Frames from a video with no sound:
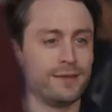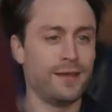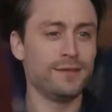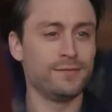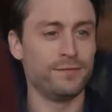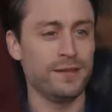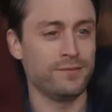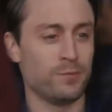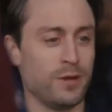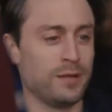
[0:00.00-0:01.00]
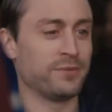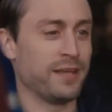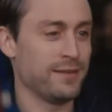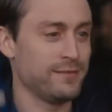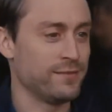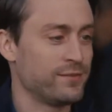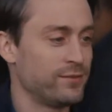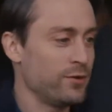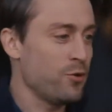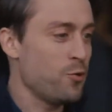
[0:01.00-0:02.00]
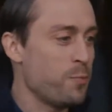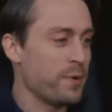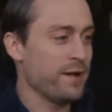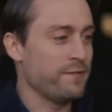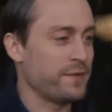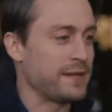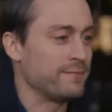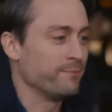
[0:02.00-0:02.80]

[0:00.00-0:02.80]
Nice vest, Wamsgans. It's so puffy.